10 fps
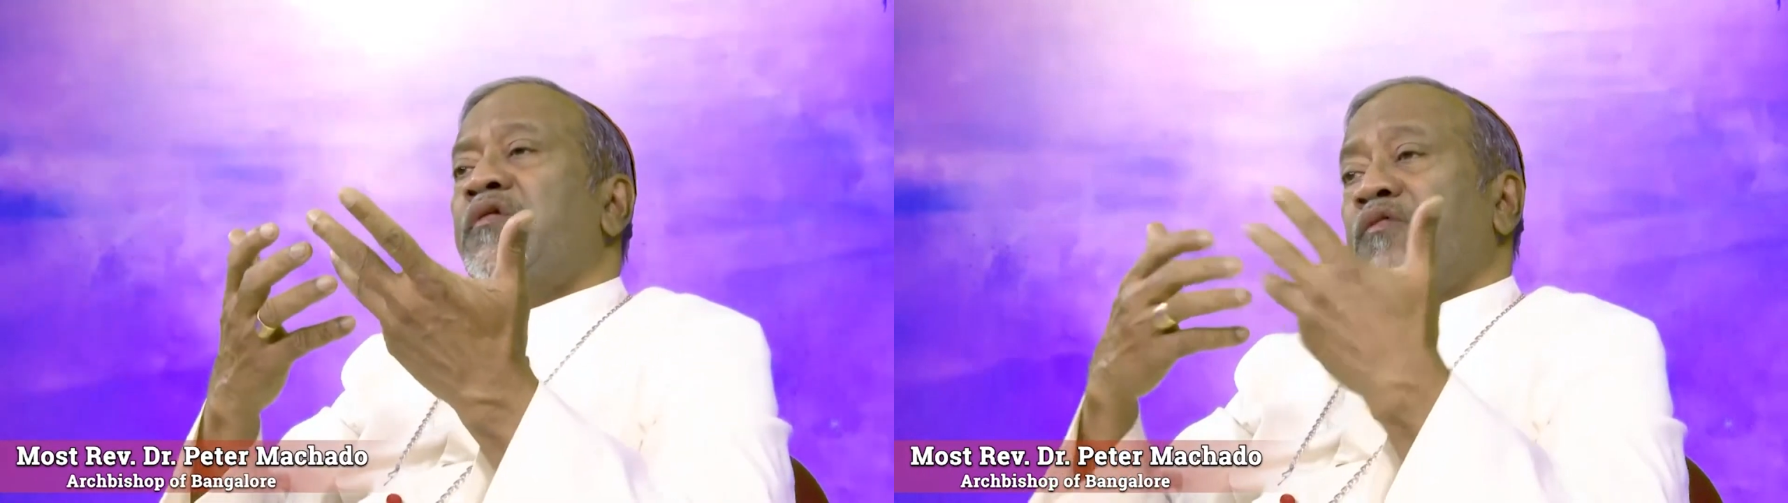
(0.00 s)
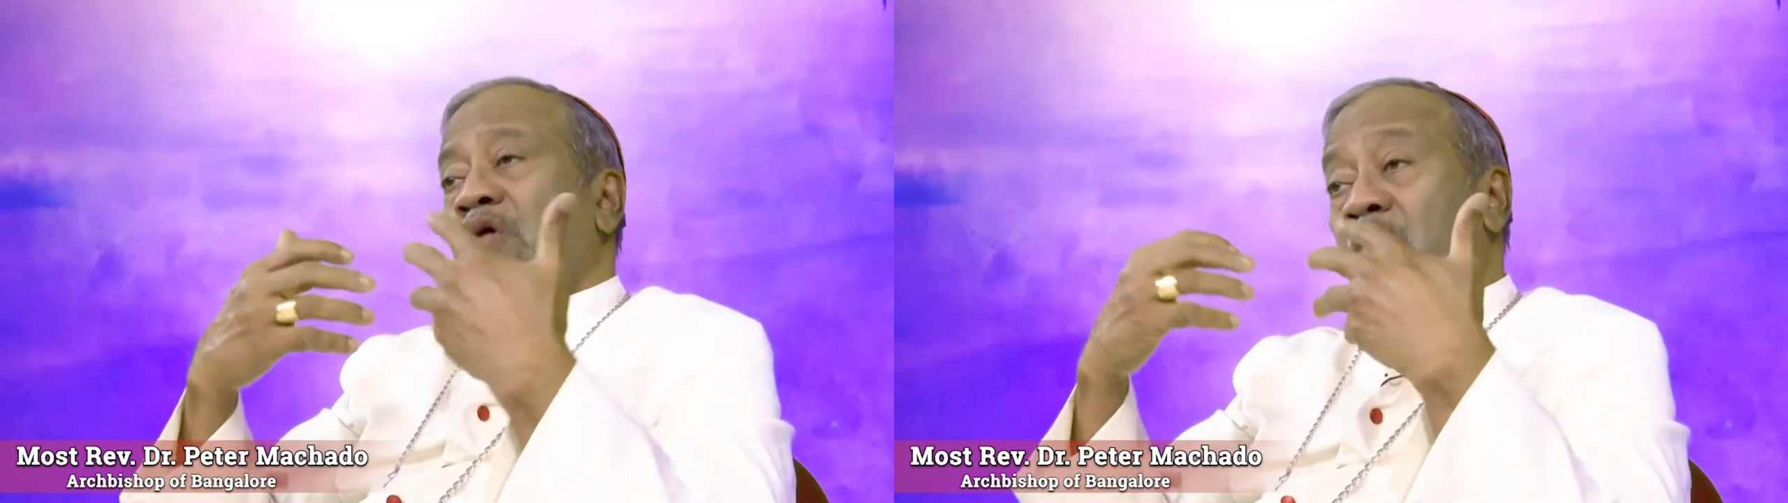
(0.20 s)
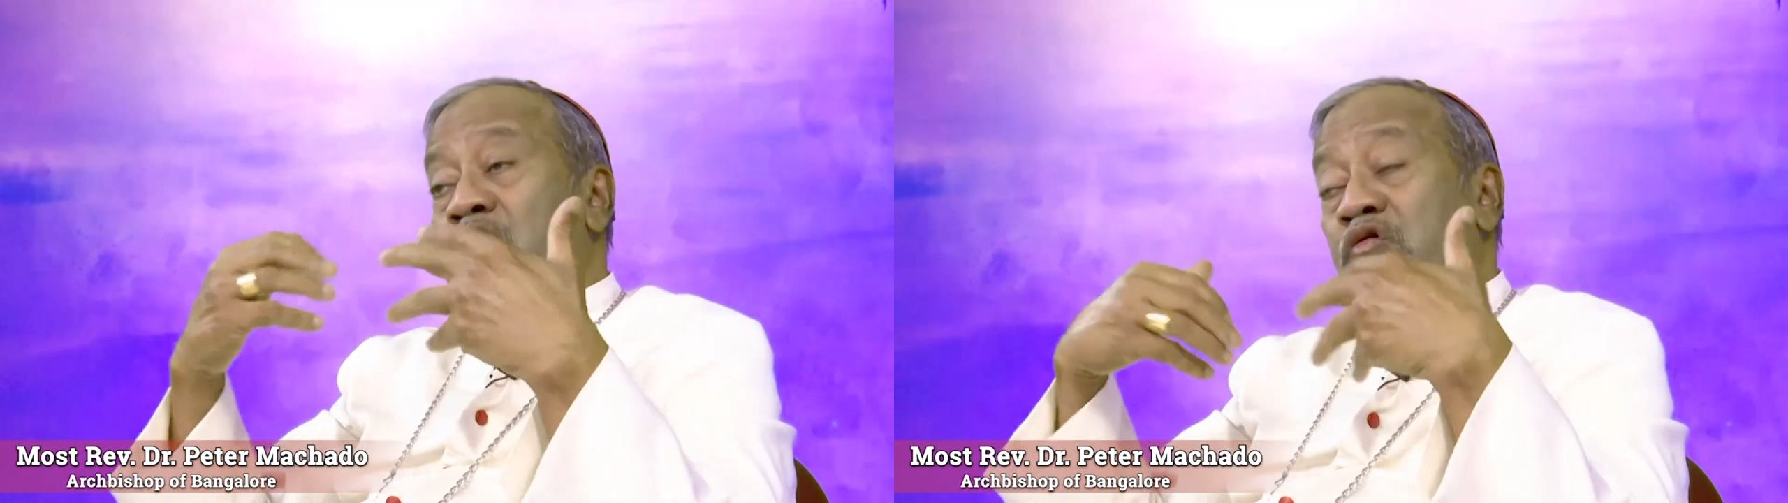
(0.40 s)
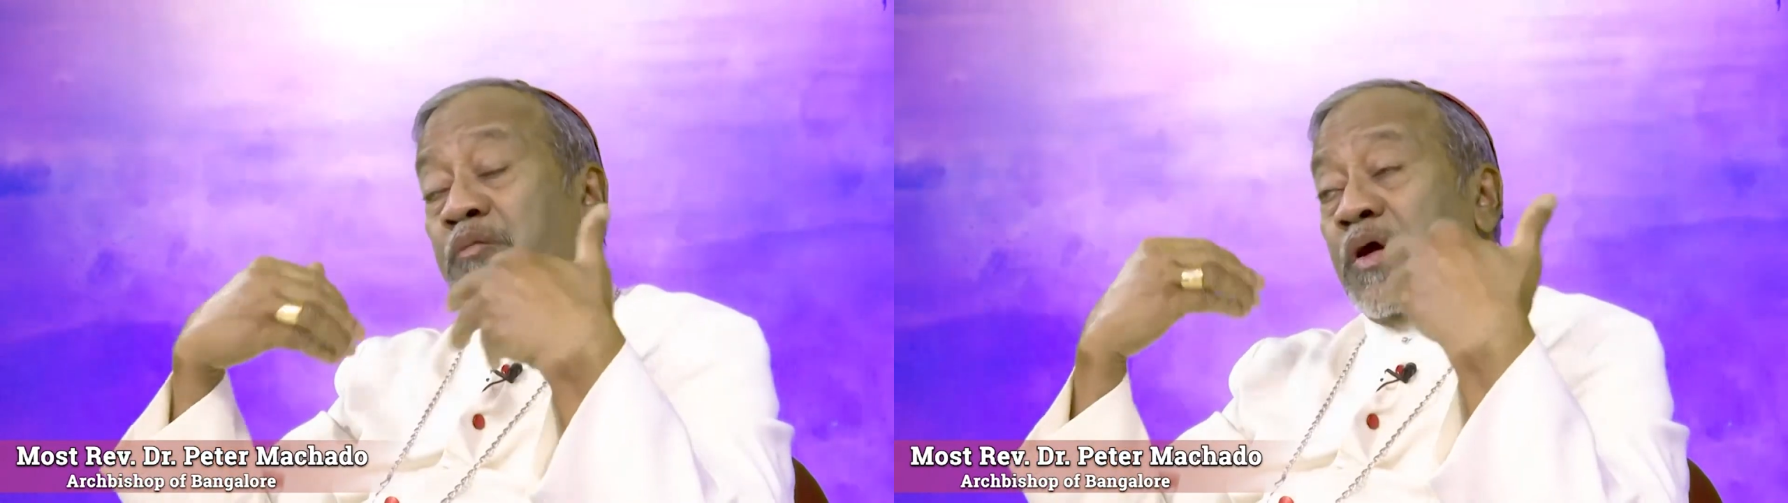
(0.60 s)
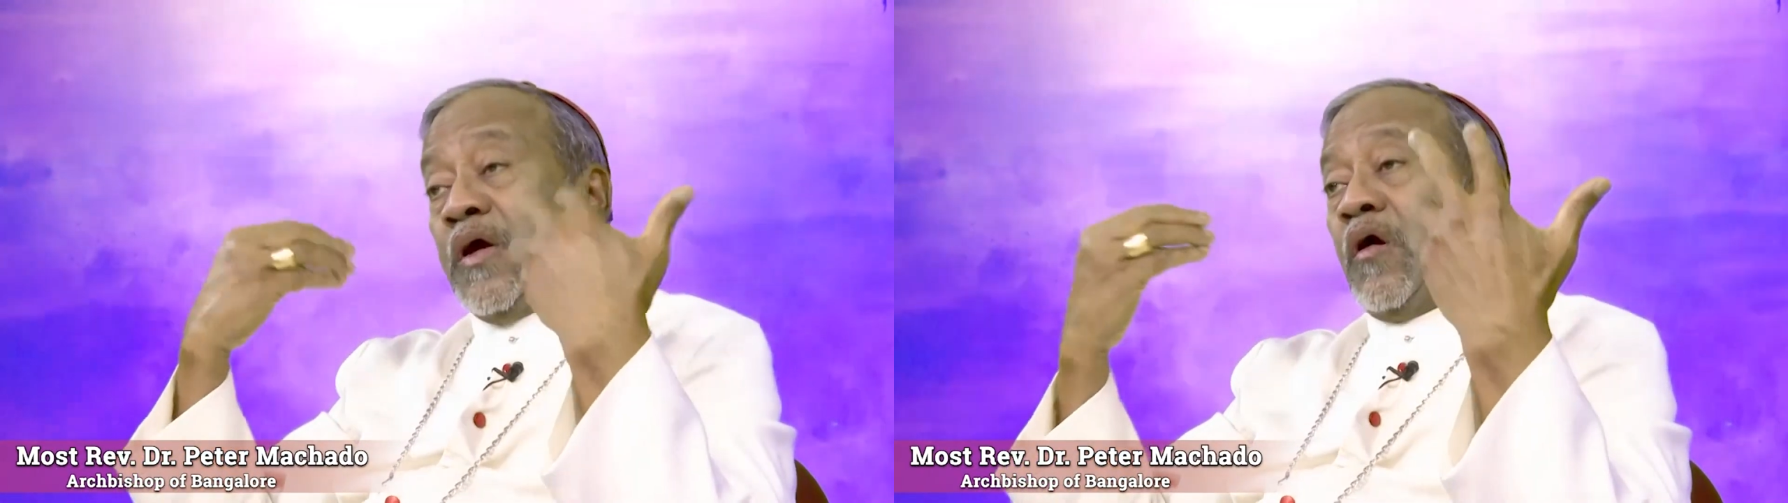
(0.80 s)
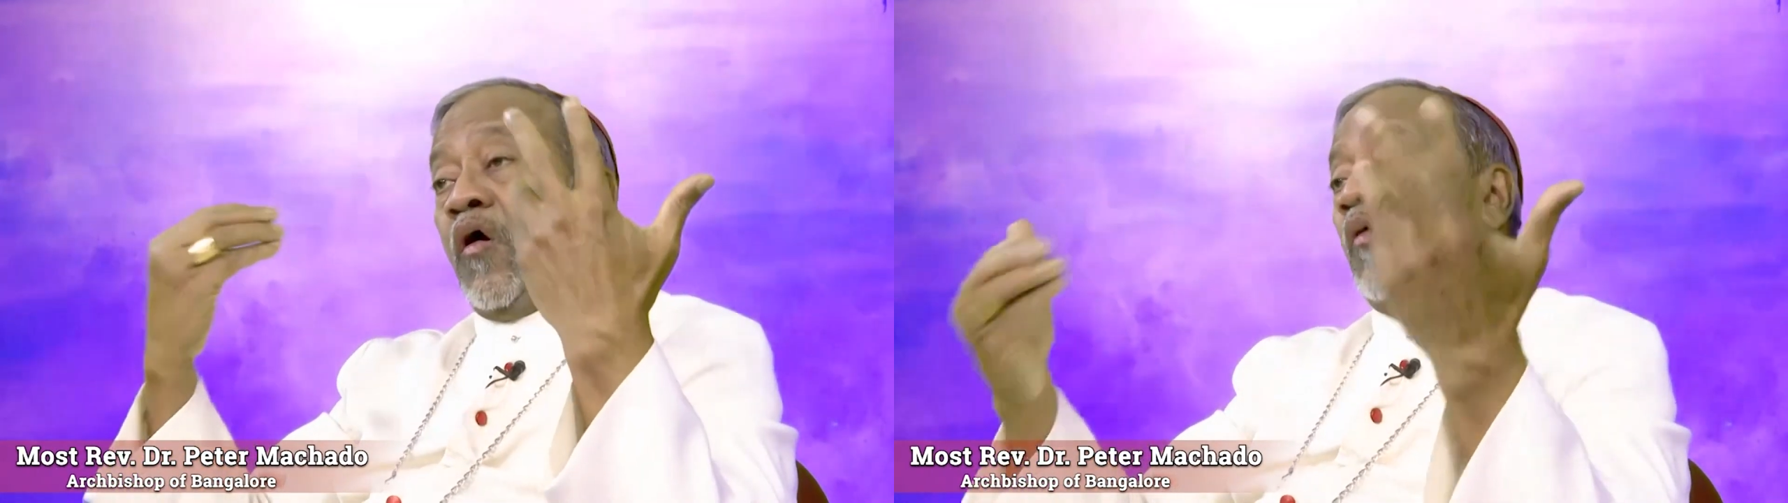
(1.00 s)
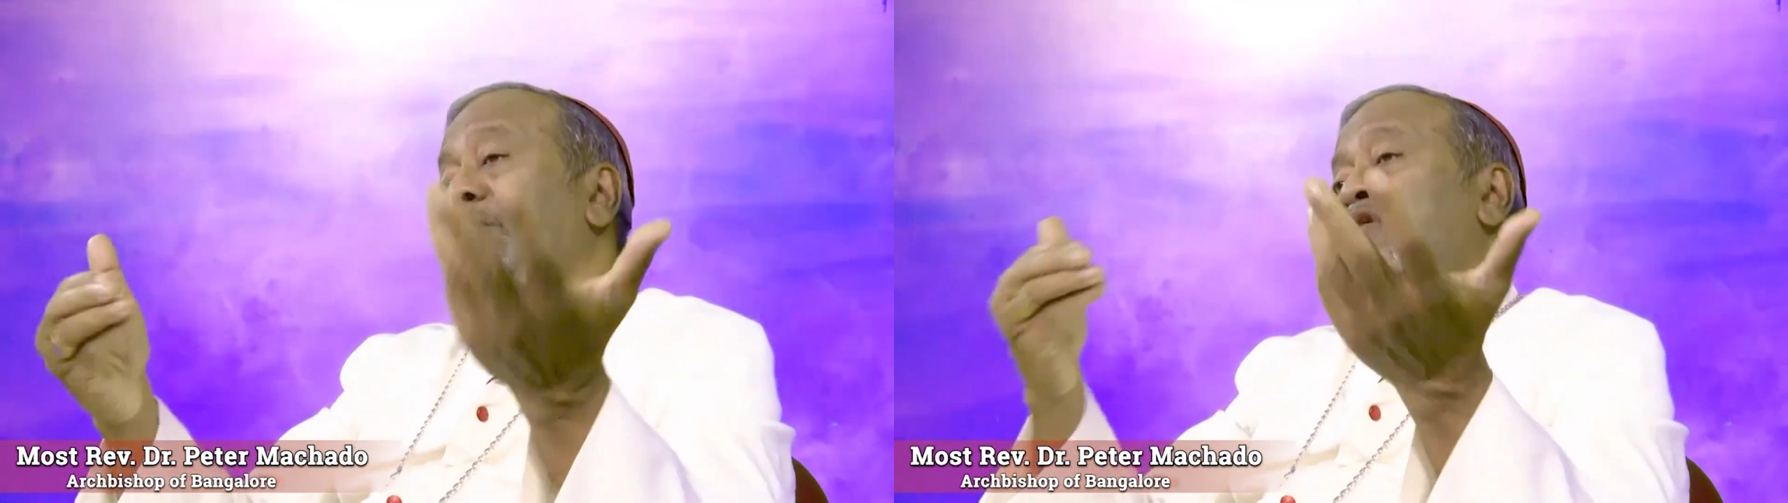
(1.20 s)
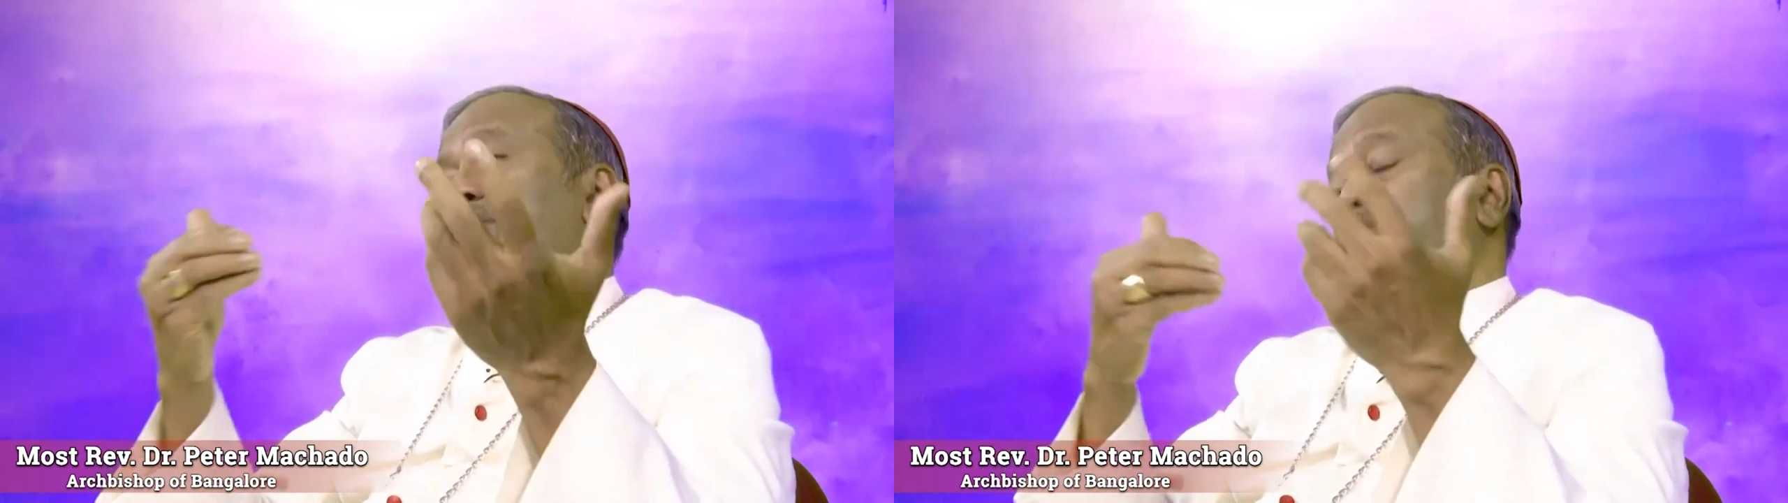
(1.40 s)
we also pay
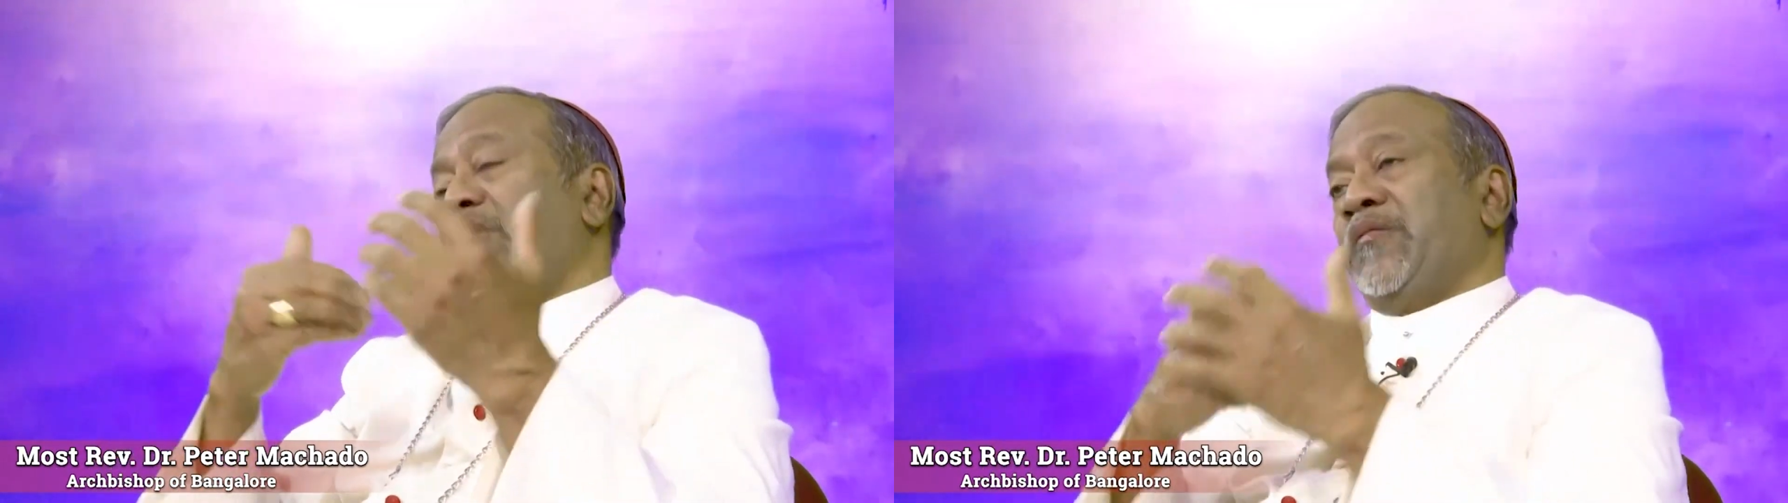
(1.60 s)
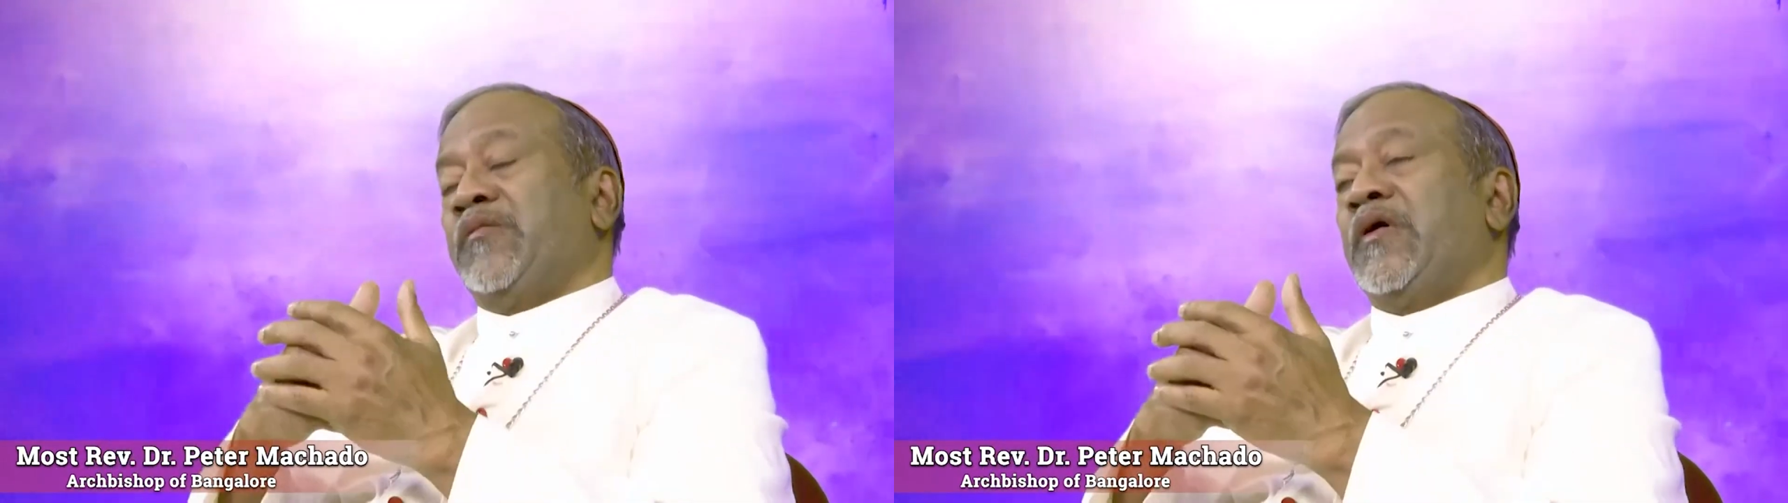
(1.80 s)
homage to them.